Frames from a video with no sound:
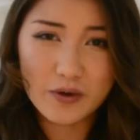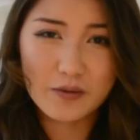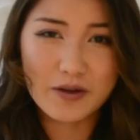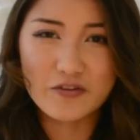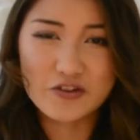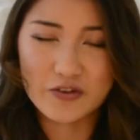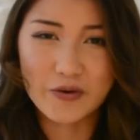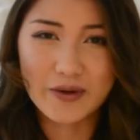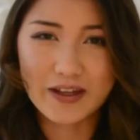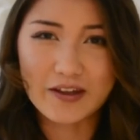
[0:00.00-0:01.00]
the while my roots were
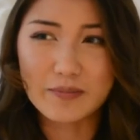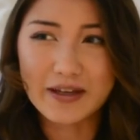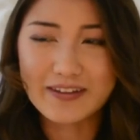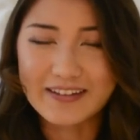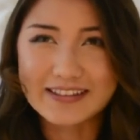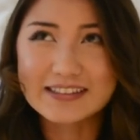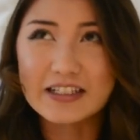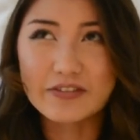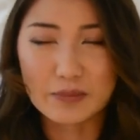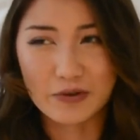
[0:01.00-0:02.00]
growing in, making this
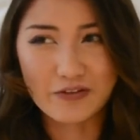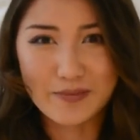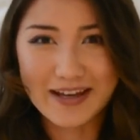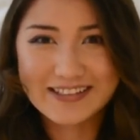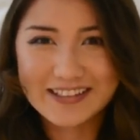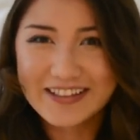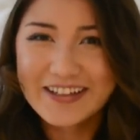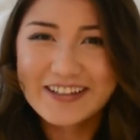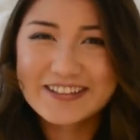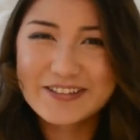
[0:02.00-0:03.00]
even more of a mess.
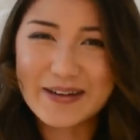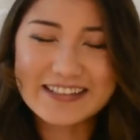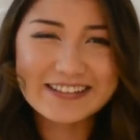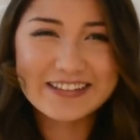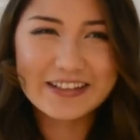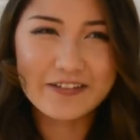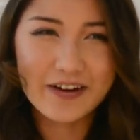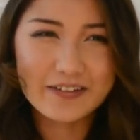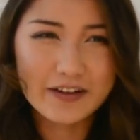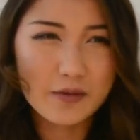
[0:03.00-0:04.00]
So basically
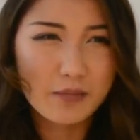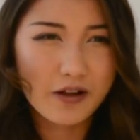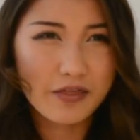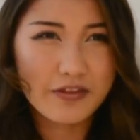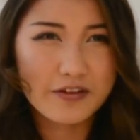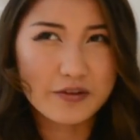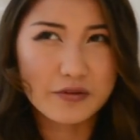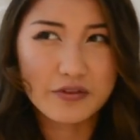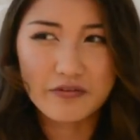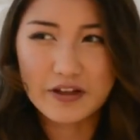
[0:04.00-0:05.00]
around like a month
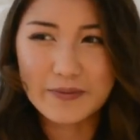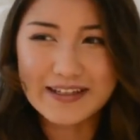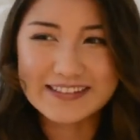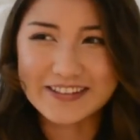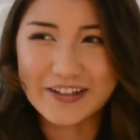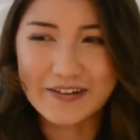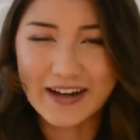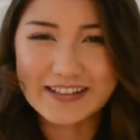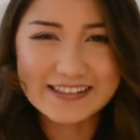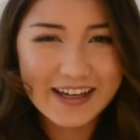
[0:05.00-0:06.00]
to 3 weeks ago,
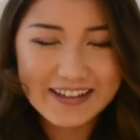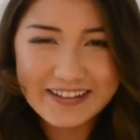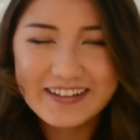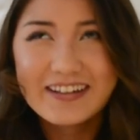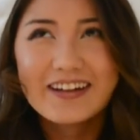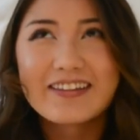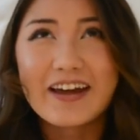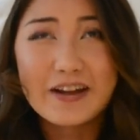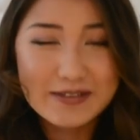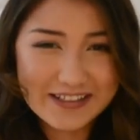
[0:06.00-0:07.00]
I decided
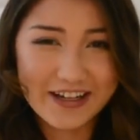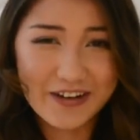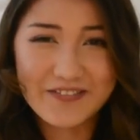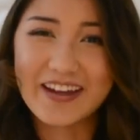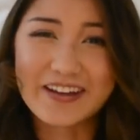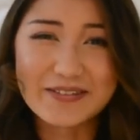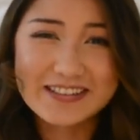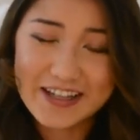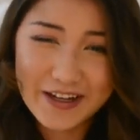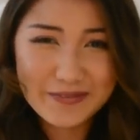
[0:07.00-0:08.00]
that it was enough and it
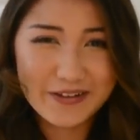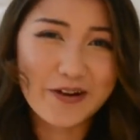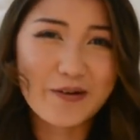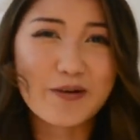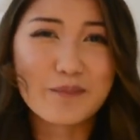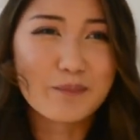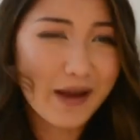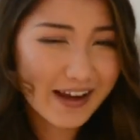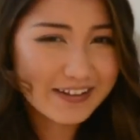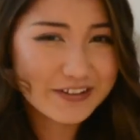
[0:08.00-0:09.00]
was time to go
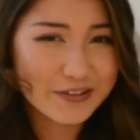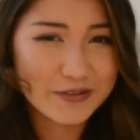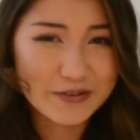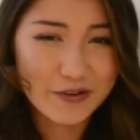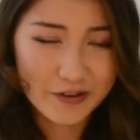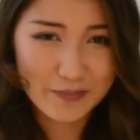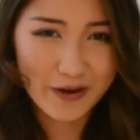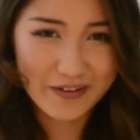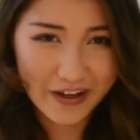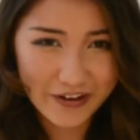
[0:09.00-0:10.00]
back to dark
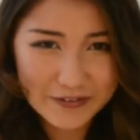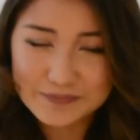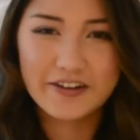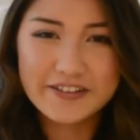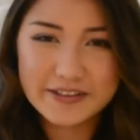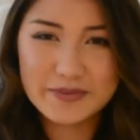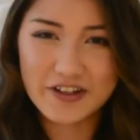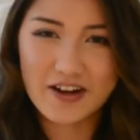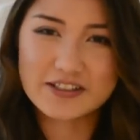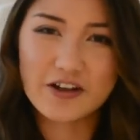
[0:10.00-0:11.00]
brown hair. Here are some
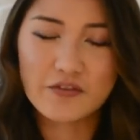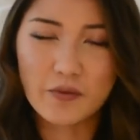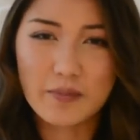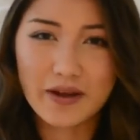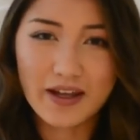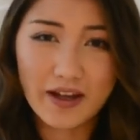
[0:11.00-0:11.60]
shots of what my